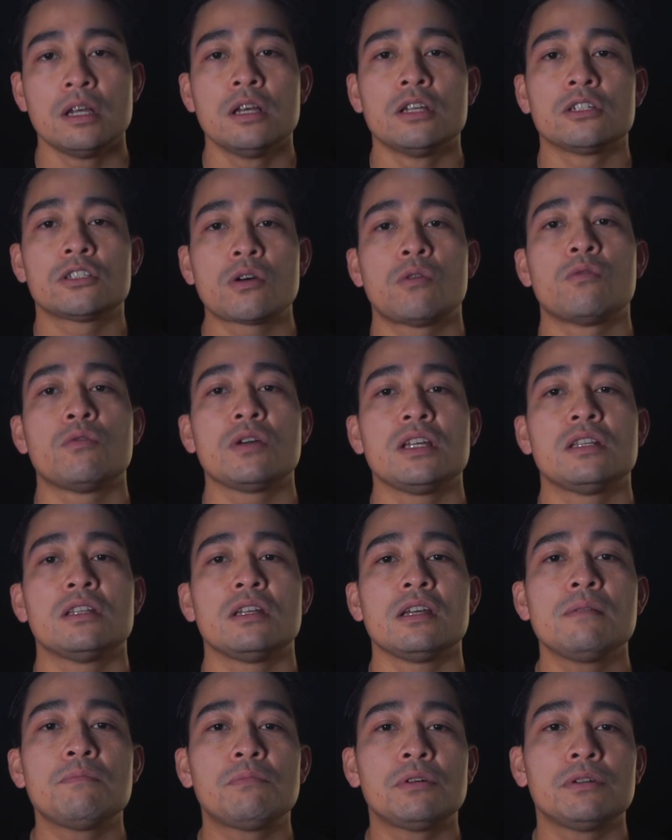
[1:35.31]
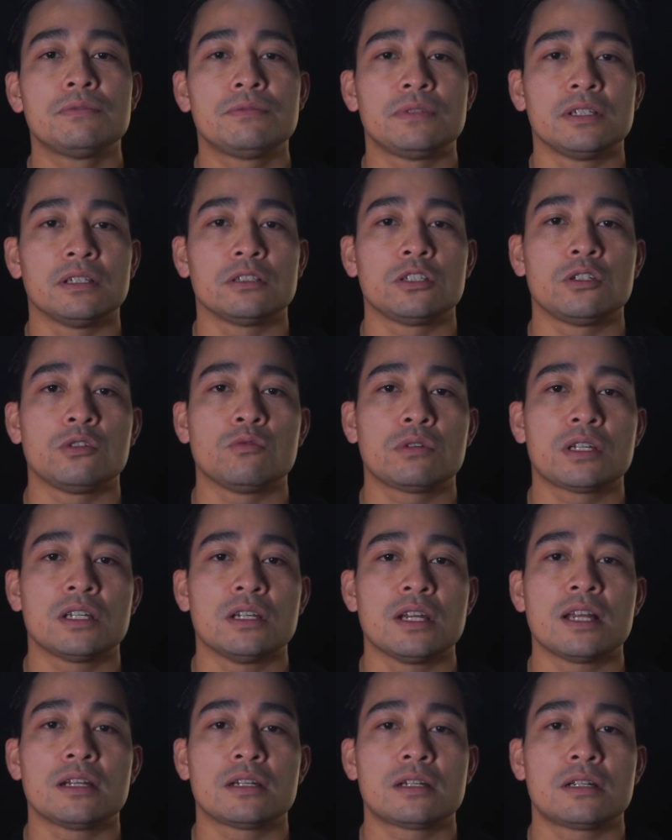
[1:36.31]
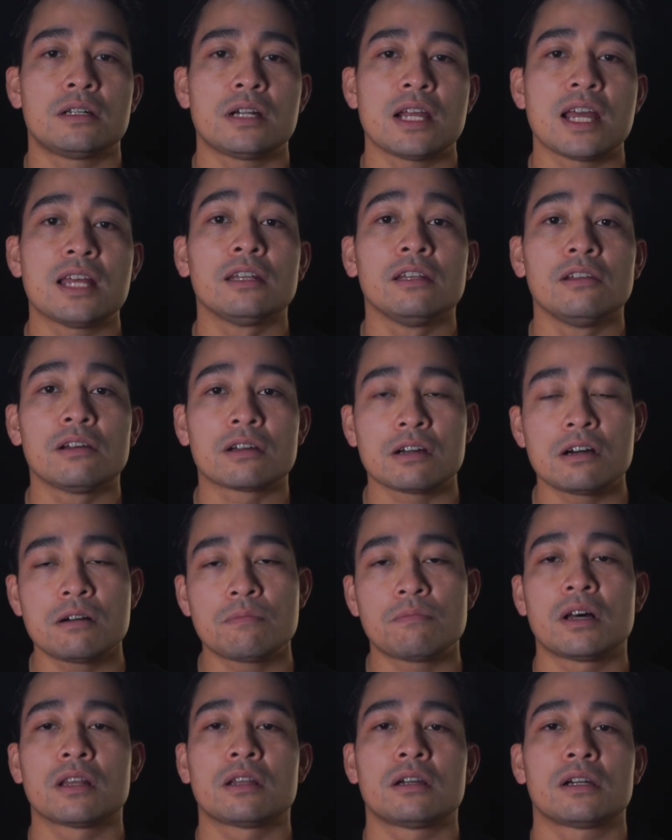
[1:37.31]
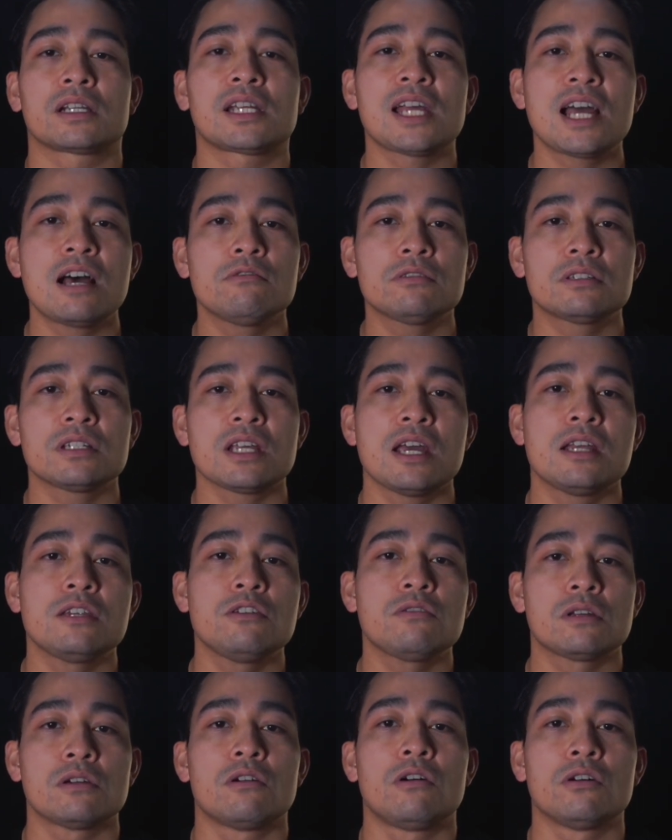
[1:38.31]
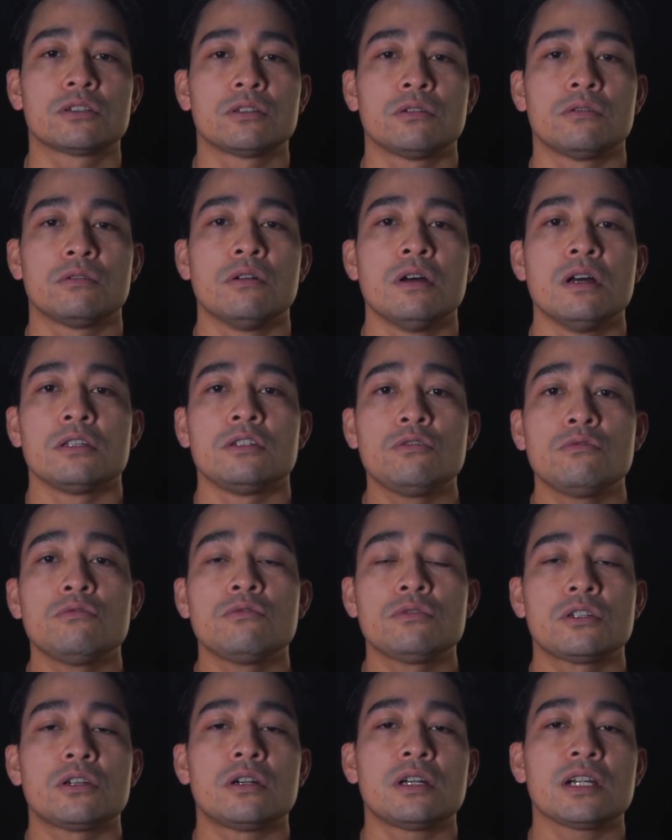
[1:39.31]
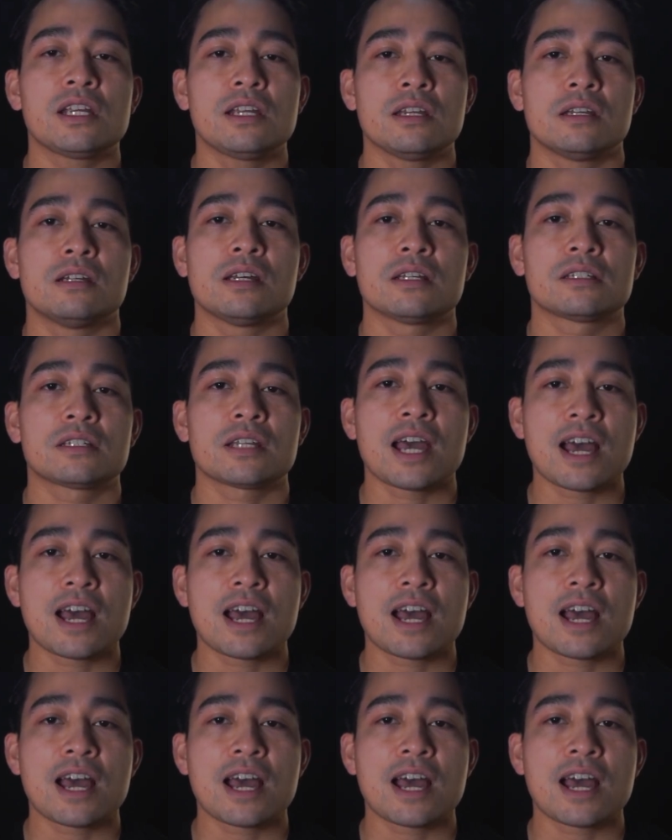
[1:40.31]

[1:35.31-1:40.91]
So in the input field, you can enter and look up other accounts and you can also use your ENS